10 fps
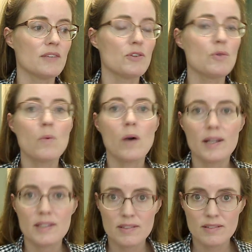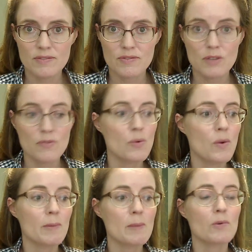you want
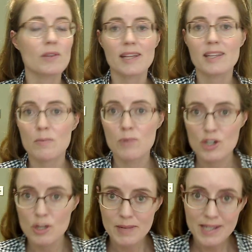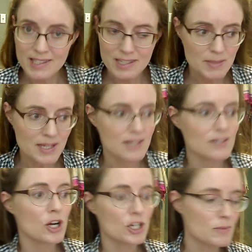to be more likely to brush up against me and
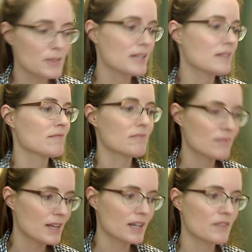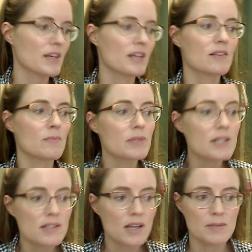talk to me and that kind of thing, then
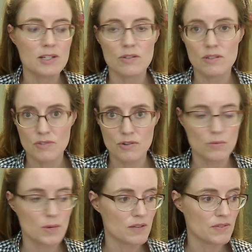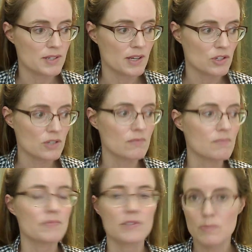please come in during the first week of the session.
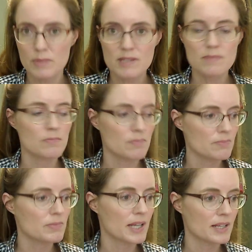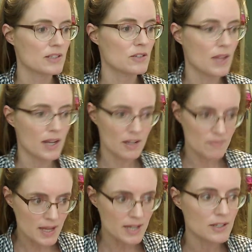So please plan to do that. I've
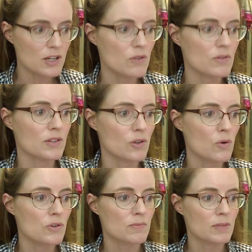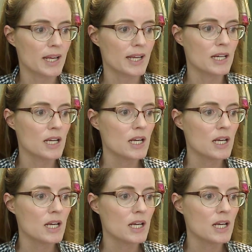made a note in the course plan